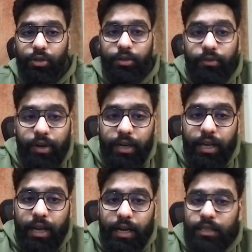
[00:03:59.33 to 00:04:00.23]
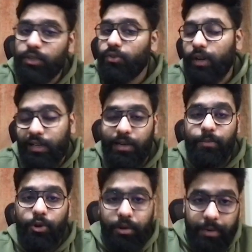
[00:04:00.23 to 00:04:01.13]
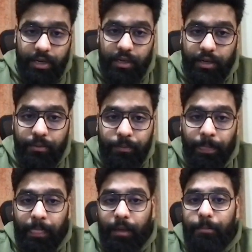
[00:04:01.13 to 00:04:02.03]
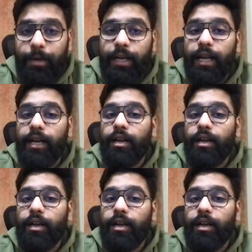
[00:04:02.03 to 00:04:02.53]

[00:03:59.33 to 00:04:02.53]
trading are strictly prohibited. Bitget